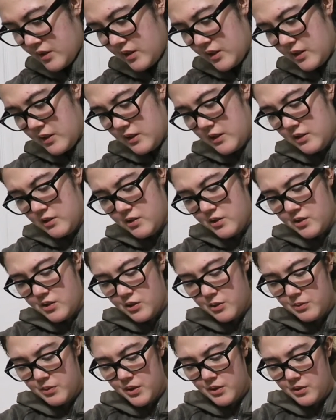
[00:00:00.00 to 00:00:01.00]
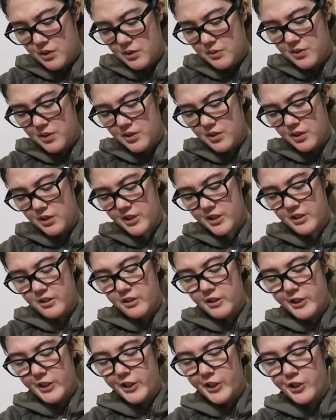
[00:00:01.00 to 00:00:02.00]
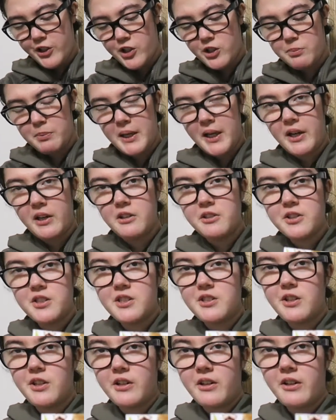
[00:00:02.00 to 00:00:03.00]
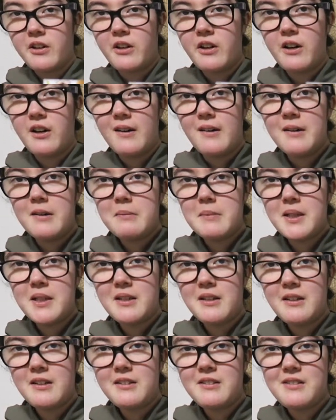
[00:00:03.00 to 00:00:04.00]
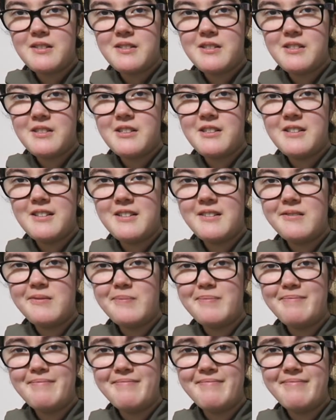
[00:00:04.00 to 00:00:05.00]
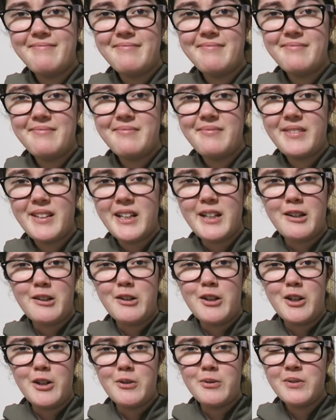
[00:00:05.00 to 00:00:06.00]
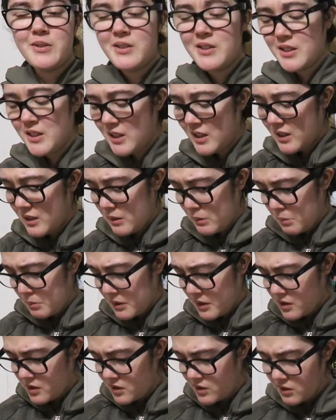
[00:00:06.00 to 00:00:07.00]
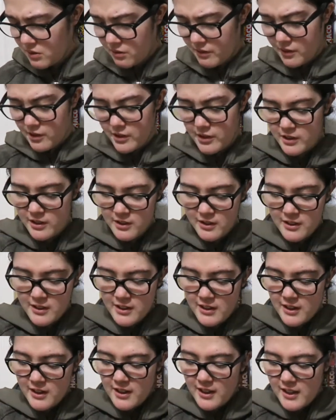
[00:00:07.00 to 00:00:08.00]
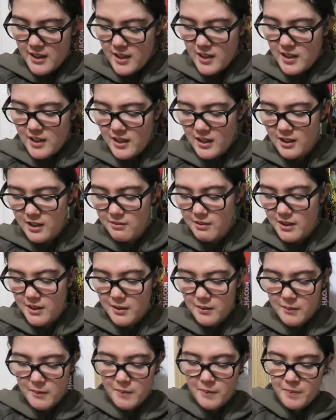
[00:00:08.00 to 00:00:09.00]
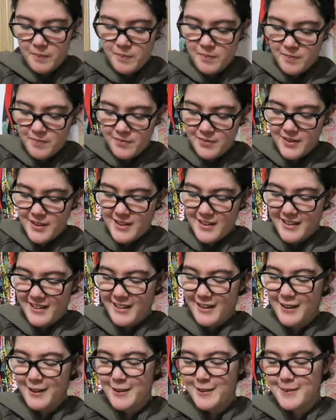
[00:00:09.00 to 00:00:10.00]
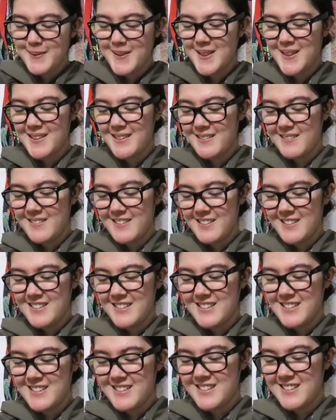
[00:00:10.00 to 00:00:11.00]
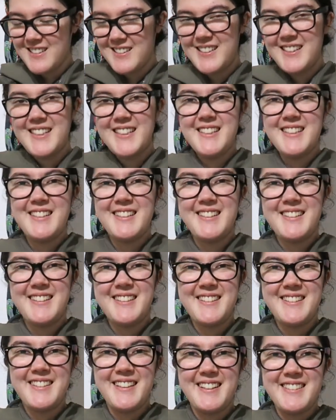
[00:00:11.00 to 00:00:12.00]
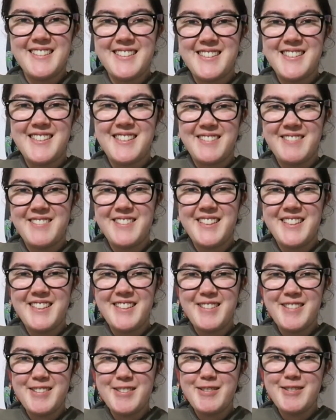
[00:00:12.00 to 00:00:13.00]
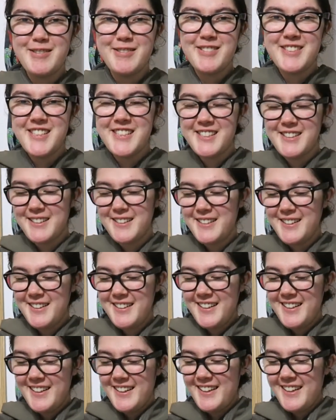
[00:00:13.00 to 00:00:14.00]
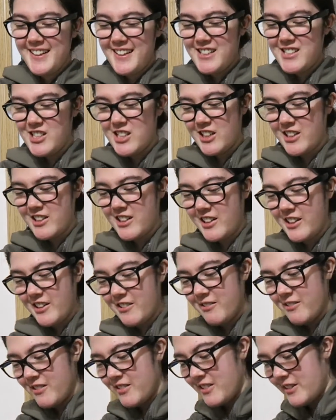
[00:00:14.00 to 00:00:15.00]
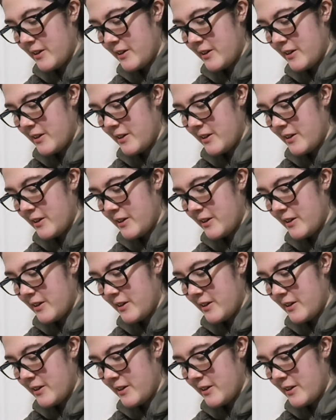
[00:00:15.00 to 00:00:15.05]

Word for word: I guess www.lushpals.com, I guess. I don't know. But it's so weird. Anyway, Oh my gosh. You guys, it's so cute. Check it out.